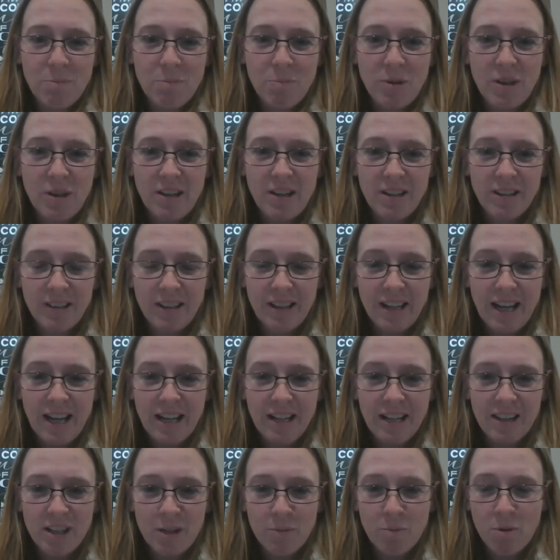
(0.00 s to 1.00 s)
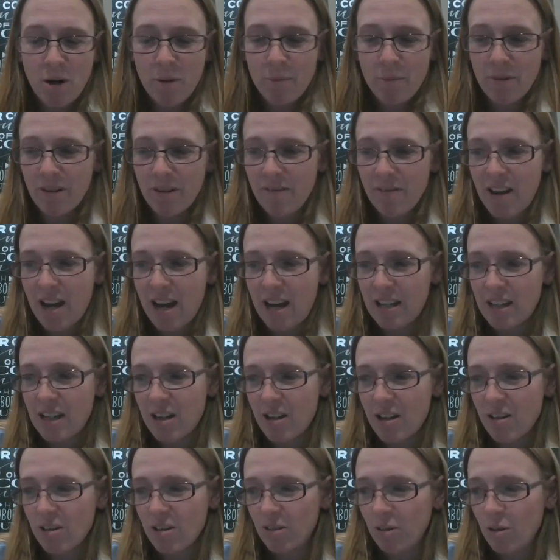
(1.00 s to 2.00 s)
being the head of the Department of Ag
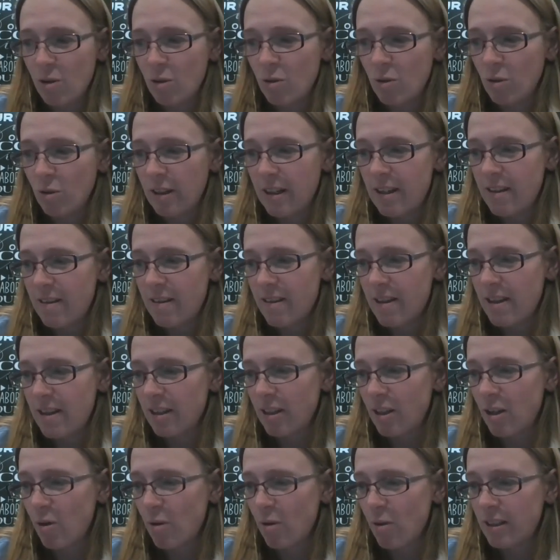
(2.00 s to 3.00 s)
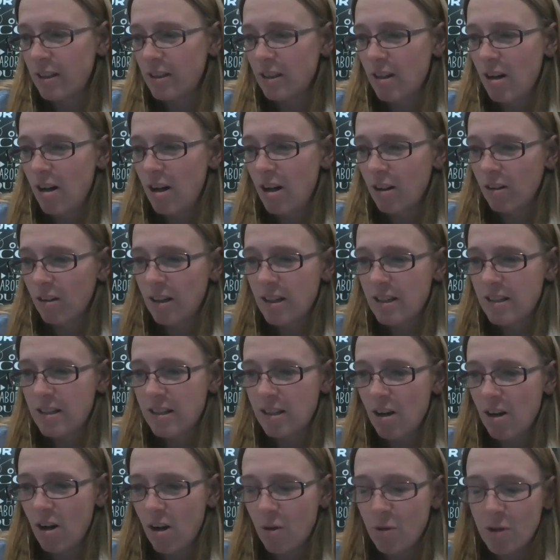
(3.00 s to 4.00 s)
here locally, and then going to Congress
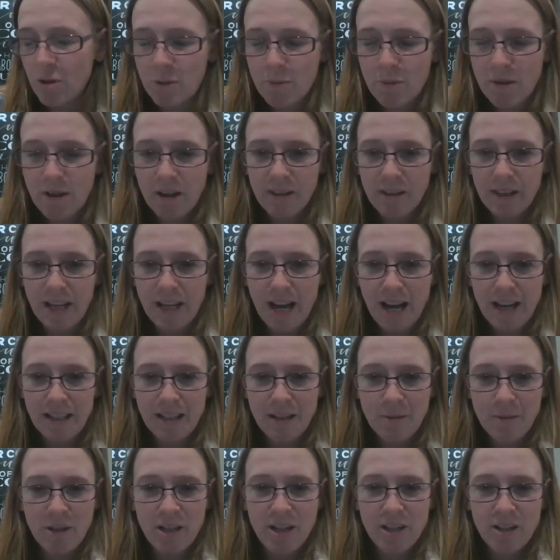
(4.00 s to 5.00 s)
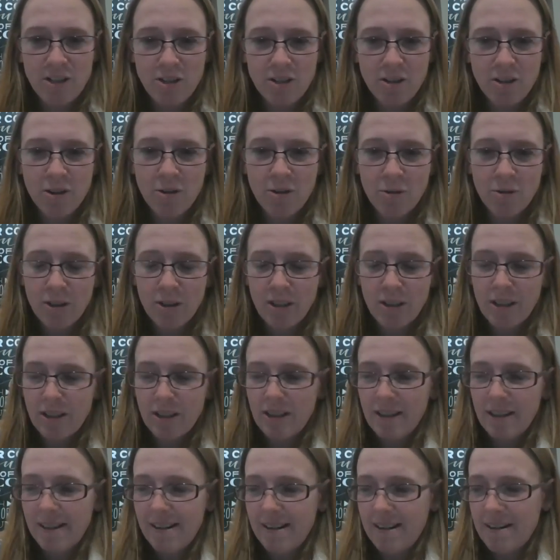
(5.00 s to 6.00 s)
and always being on the Ag Committee. So
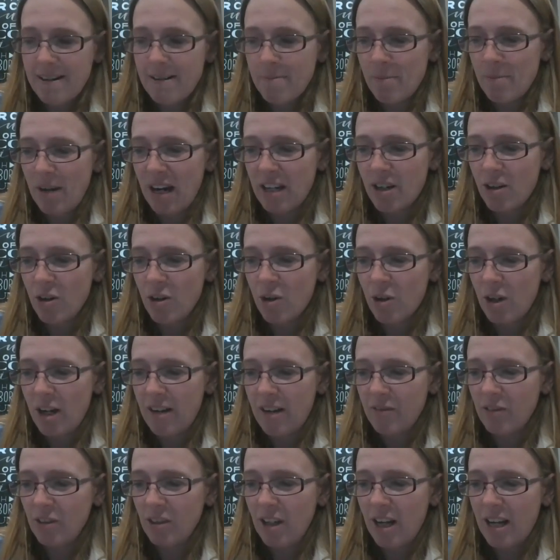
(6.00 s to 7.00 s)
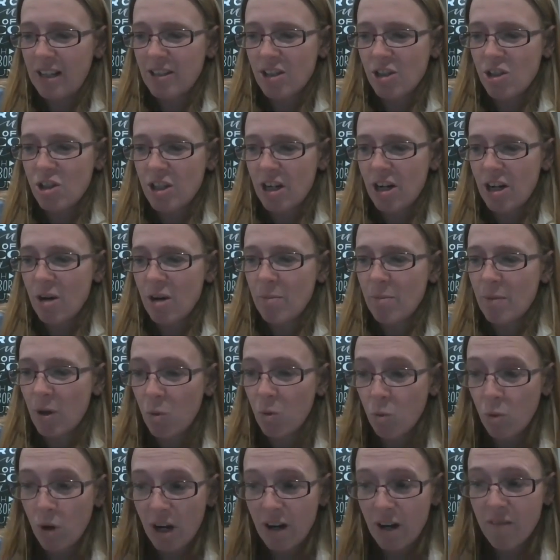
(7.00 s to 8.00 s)
I know you'll have a lot to share,
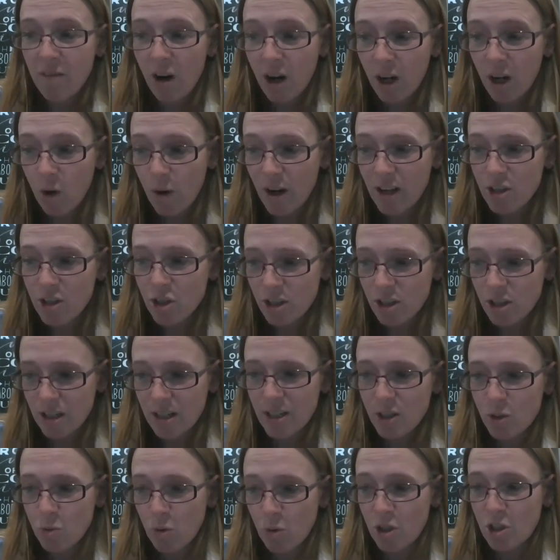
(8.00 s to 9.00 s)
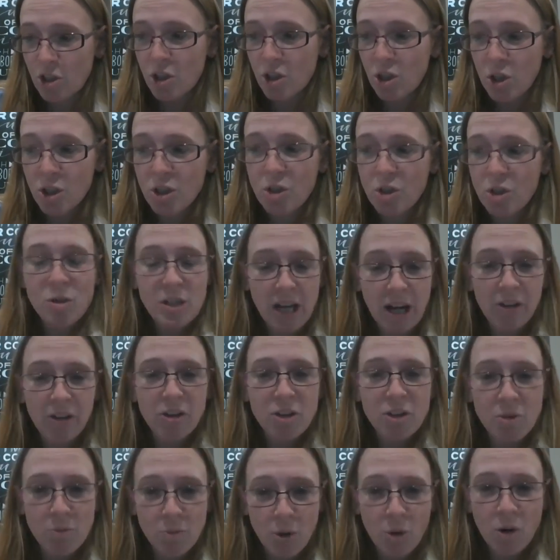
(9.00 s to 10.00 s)
but one of our questions was, could you tell
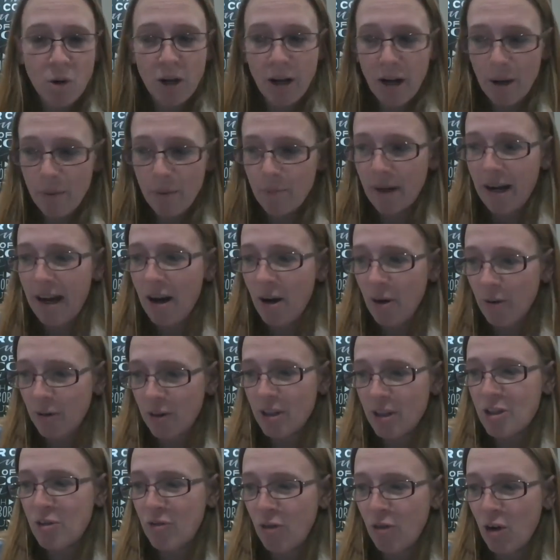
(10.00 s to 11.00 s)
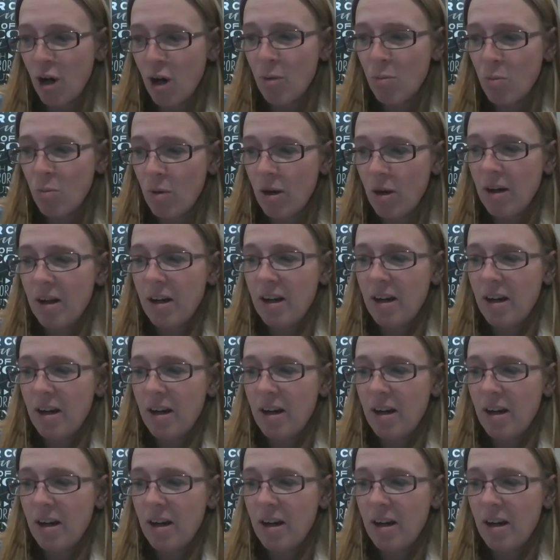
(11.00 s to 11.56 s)
us more about this Farm